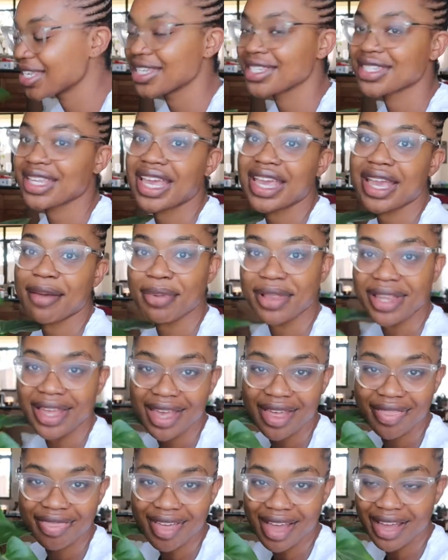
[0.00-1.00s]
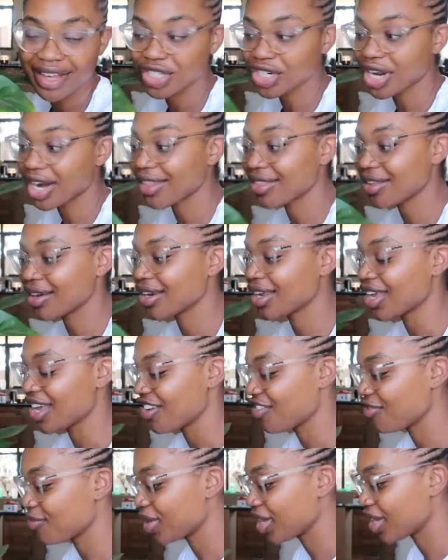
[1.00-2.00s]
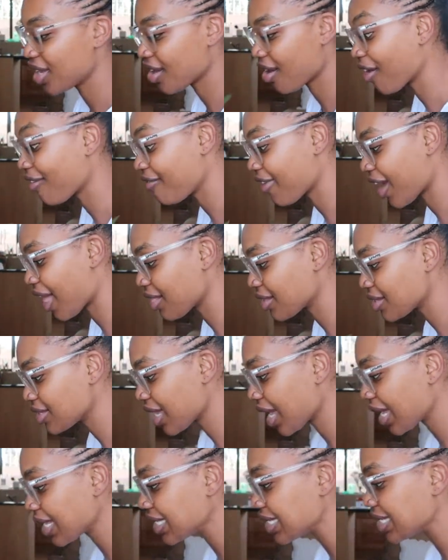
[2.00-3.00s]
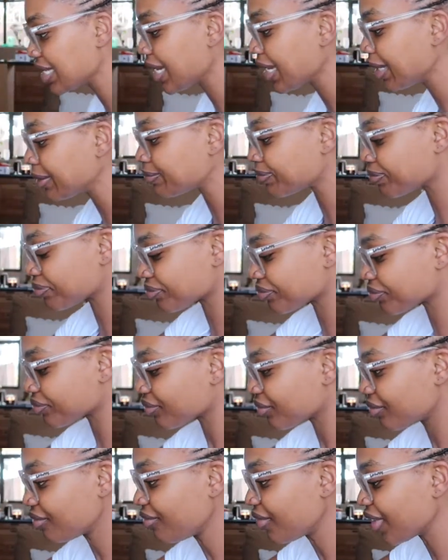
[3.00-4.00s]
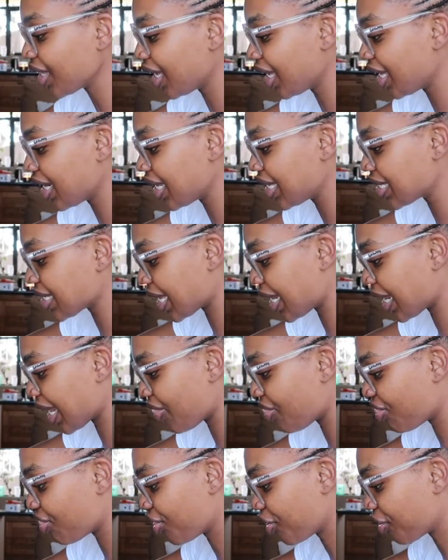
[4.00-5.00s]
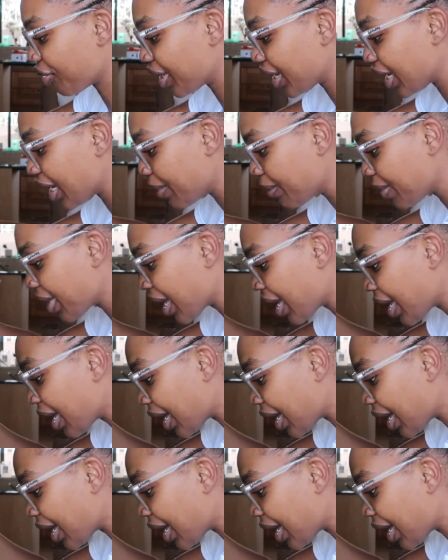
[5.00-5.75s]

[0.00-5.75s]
is a plant that Jonathan gave me on Valentine's Day. It is an anthurium.